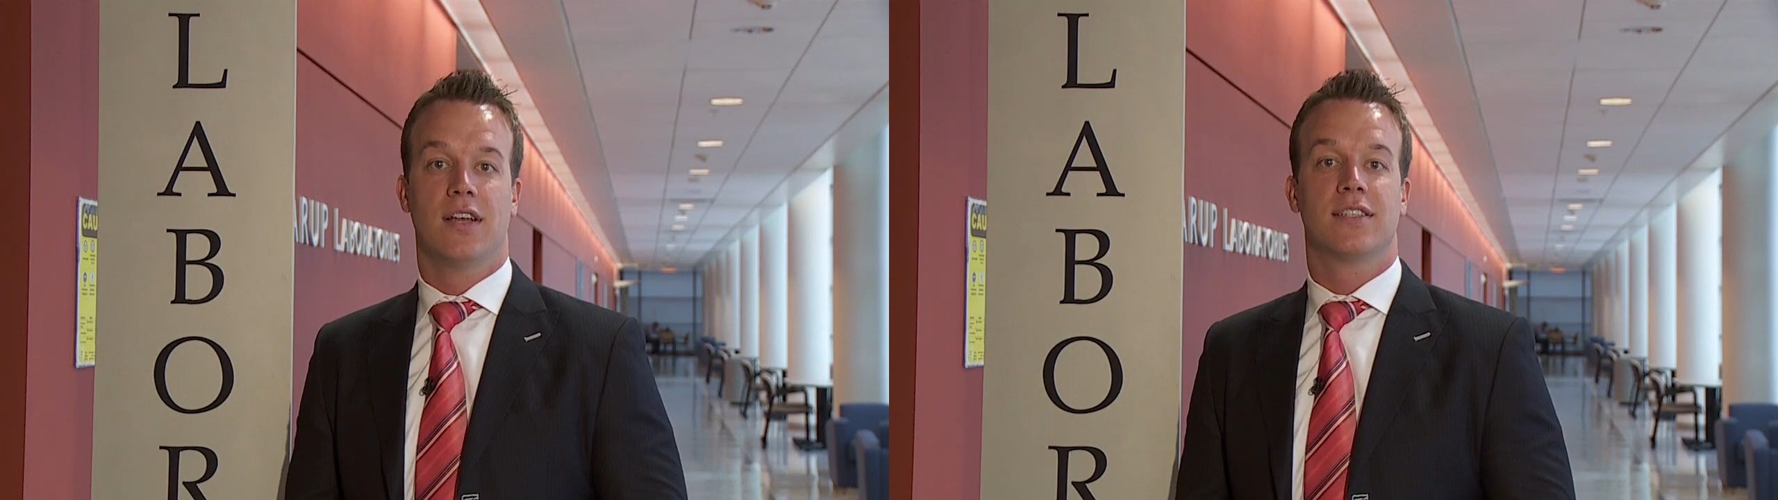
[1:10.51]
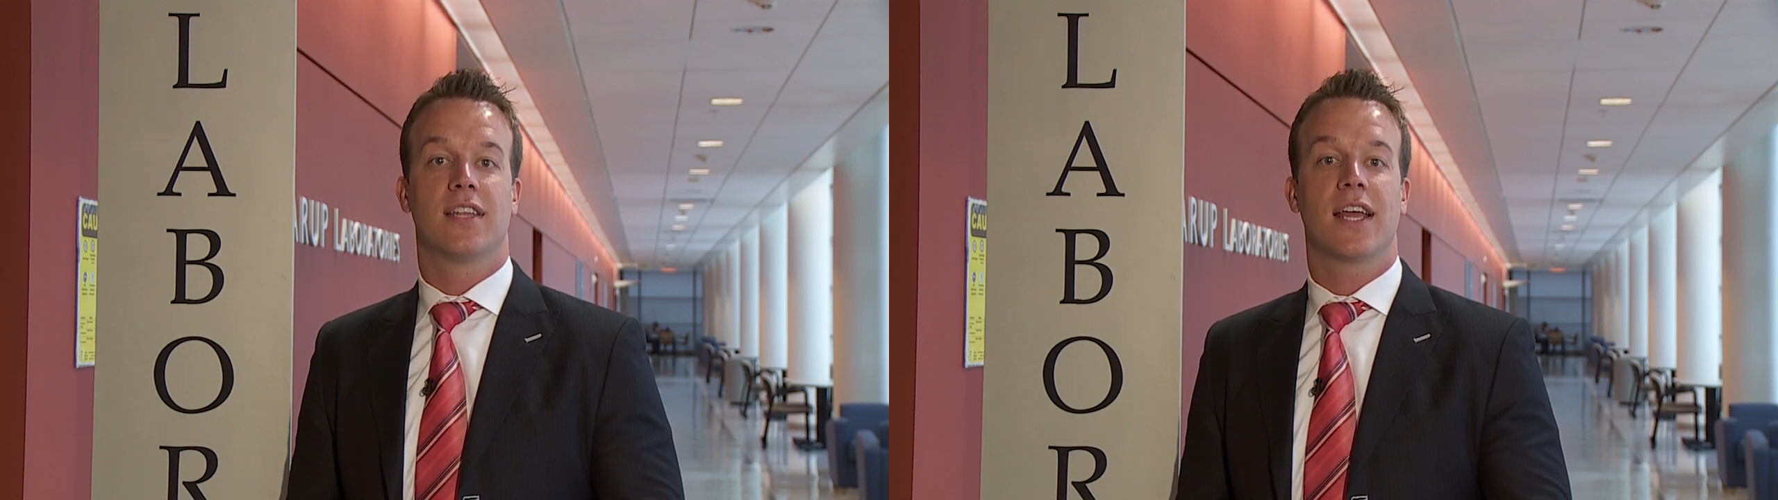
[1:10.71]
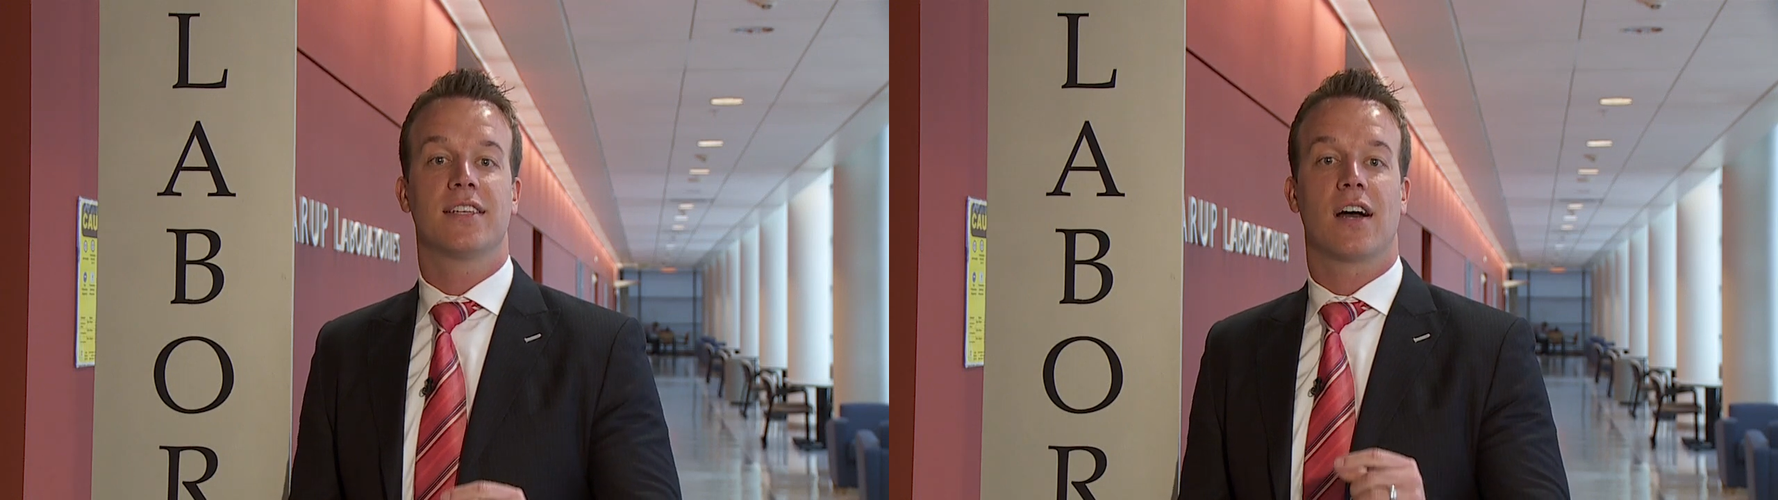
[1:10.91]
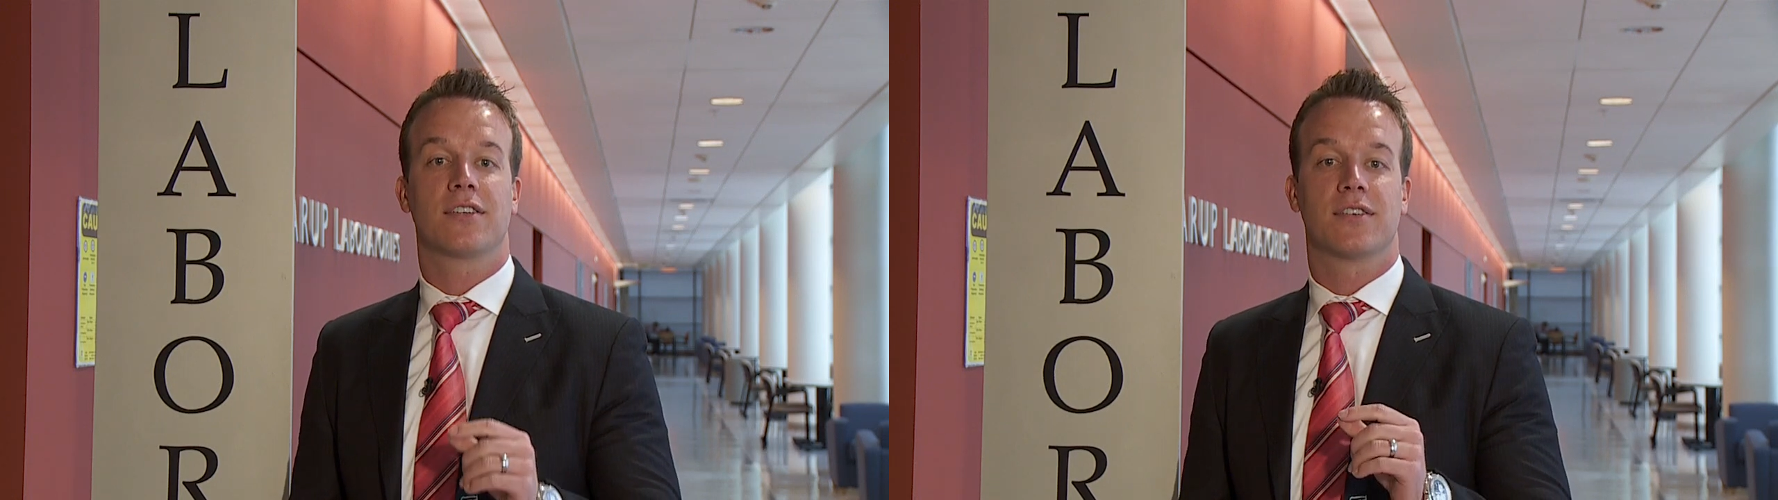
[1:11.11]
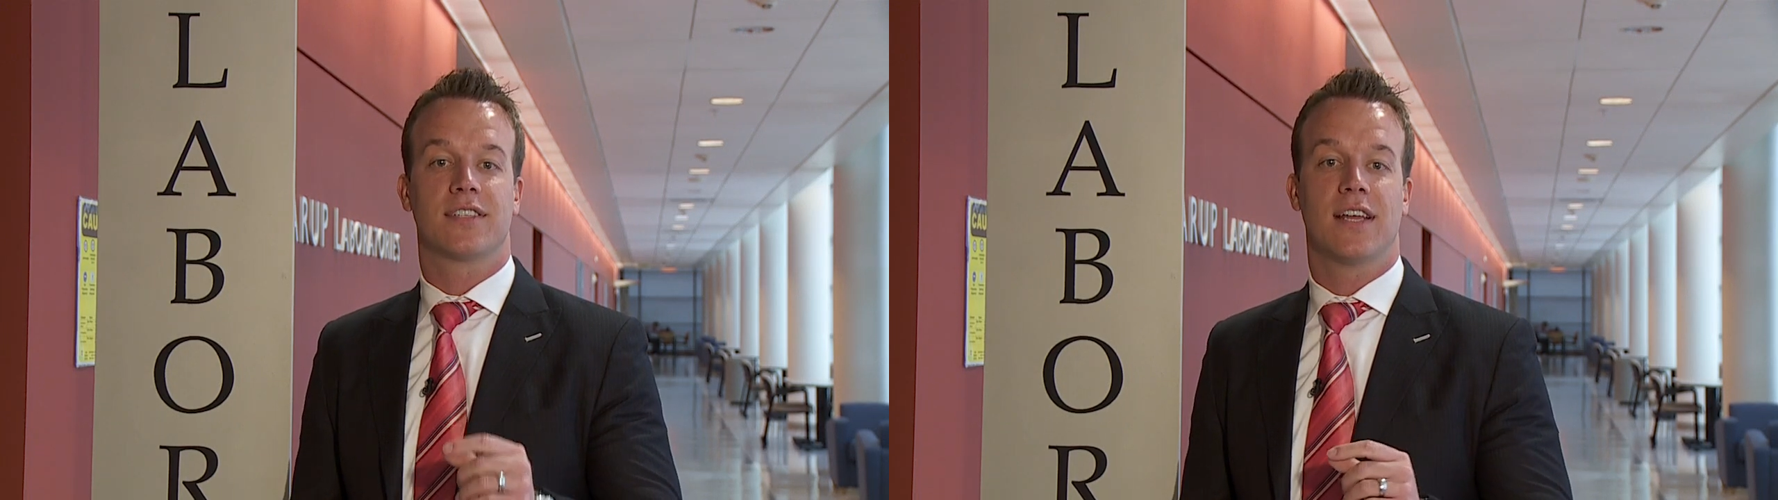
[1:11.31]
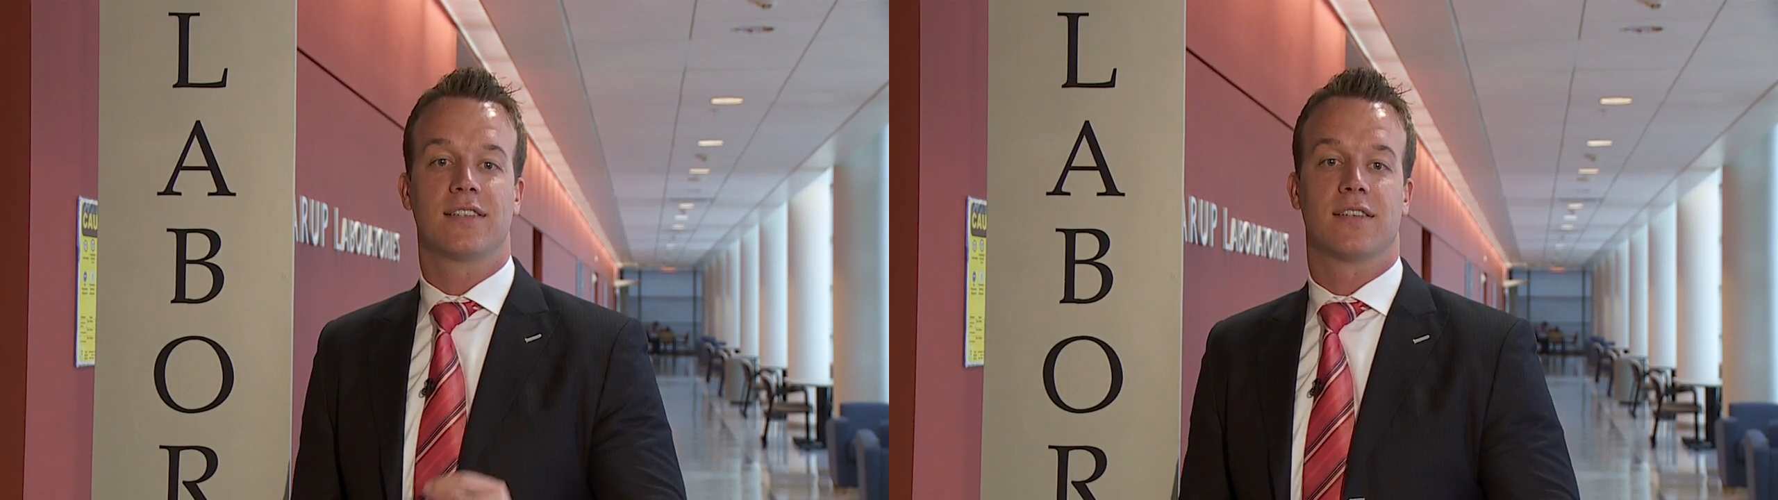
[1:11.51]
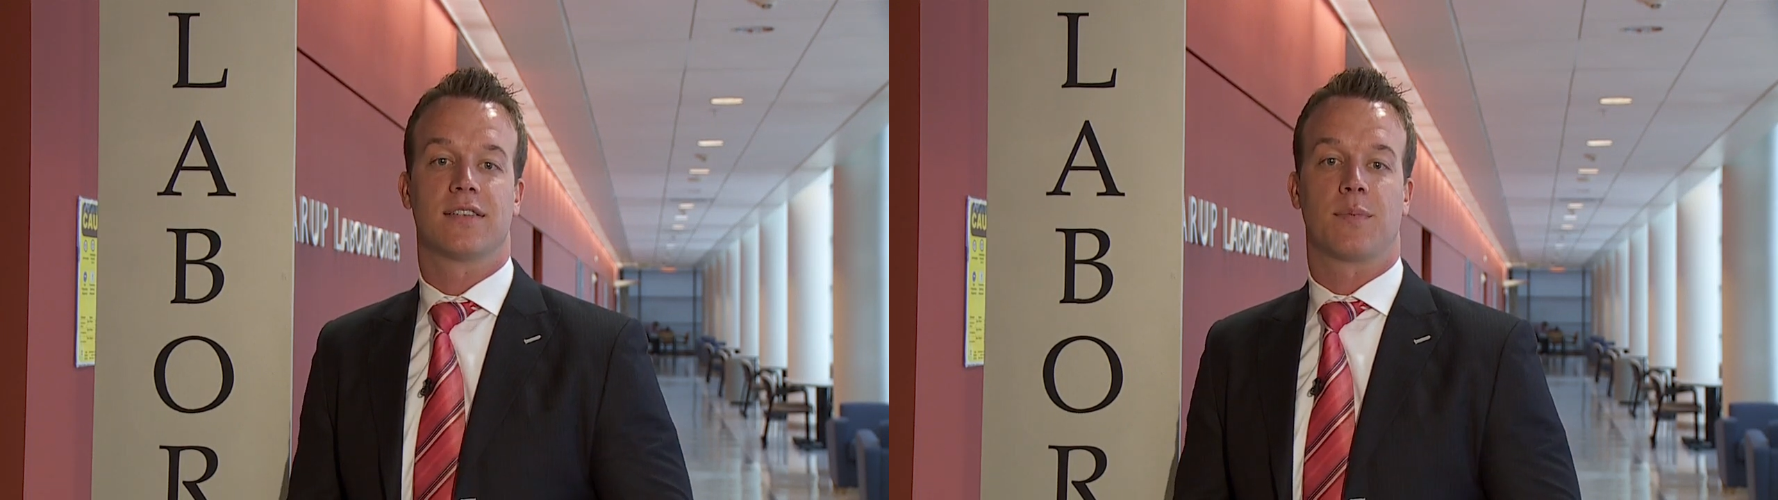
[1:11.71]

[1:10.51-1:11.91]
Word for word: Today, Dr. Stensaas,